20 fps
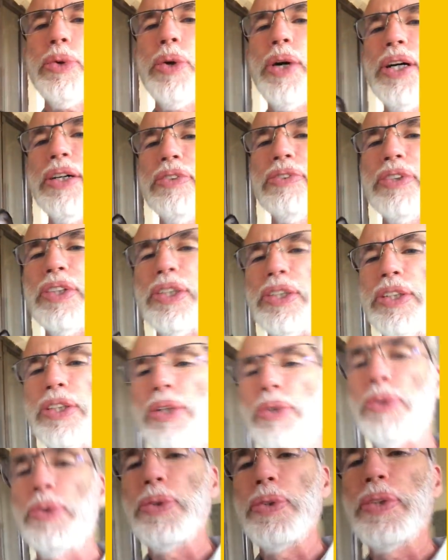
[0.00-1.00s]
12
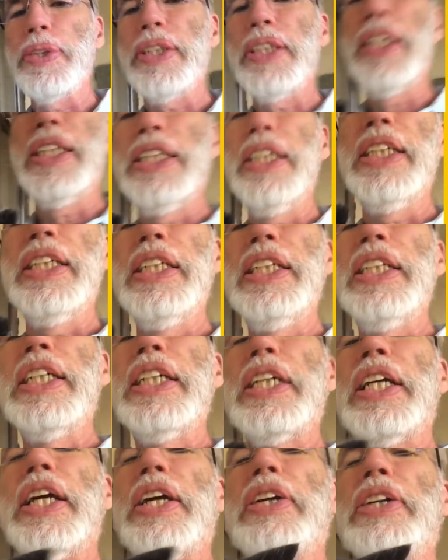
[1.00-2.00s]
years old.
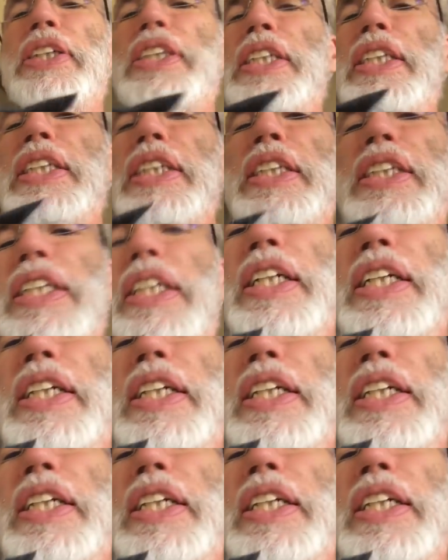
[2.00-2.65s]
Garrison